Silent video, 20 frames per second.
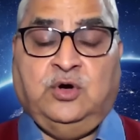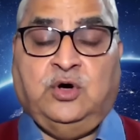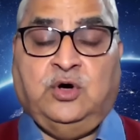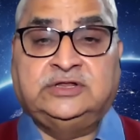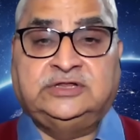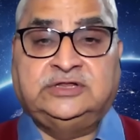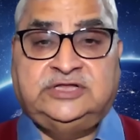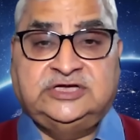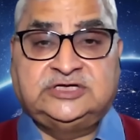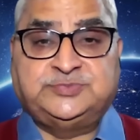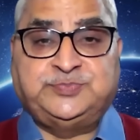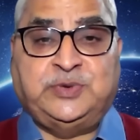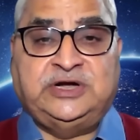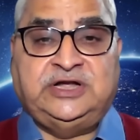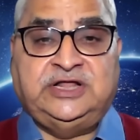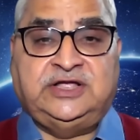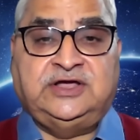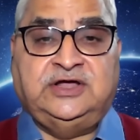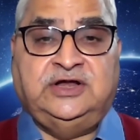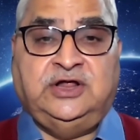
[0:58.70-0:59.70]
On this
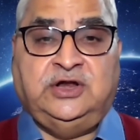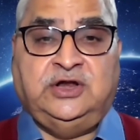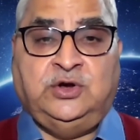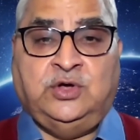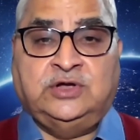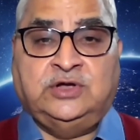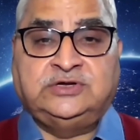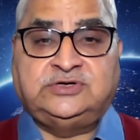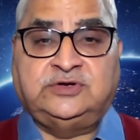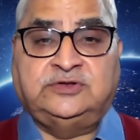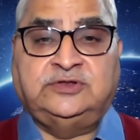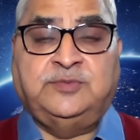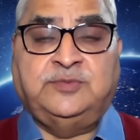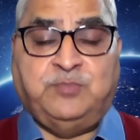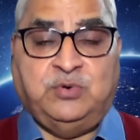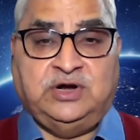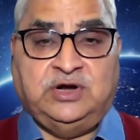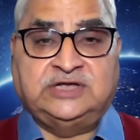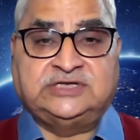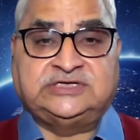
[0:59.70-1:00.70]
particular launch of the
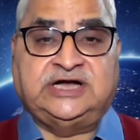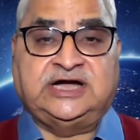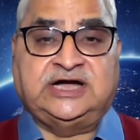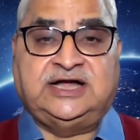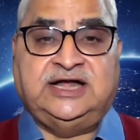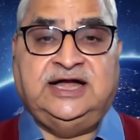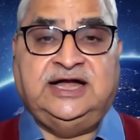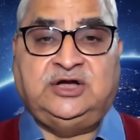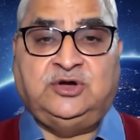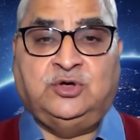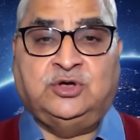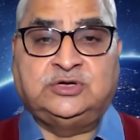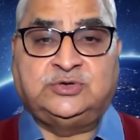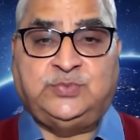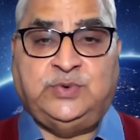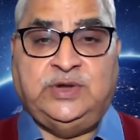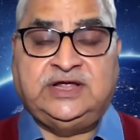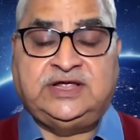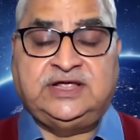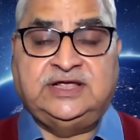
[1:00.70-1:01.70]
Polar Satellite Launch
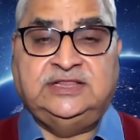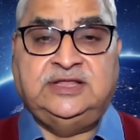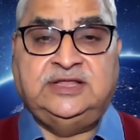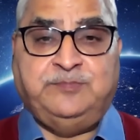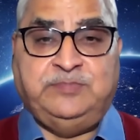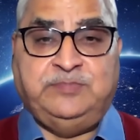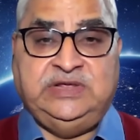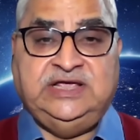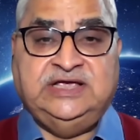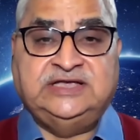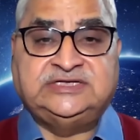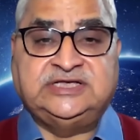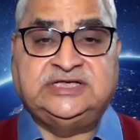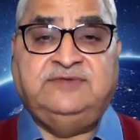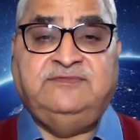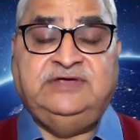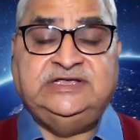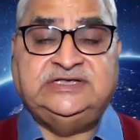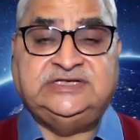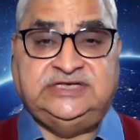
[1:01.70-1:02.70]
Vehicle, the
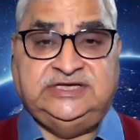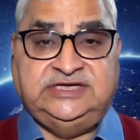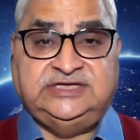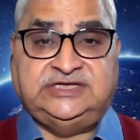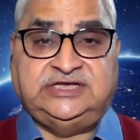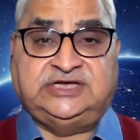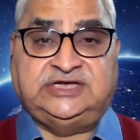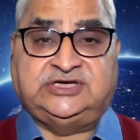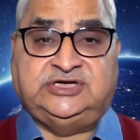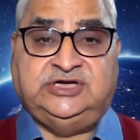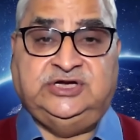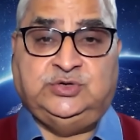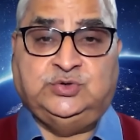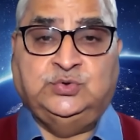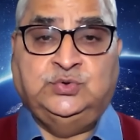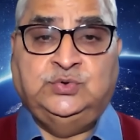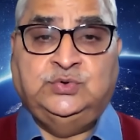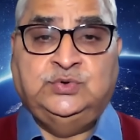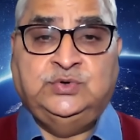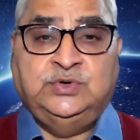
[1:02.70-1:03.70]
PSLV
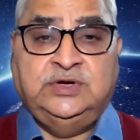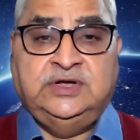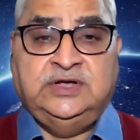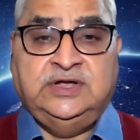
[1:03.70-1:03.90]
C62,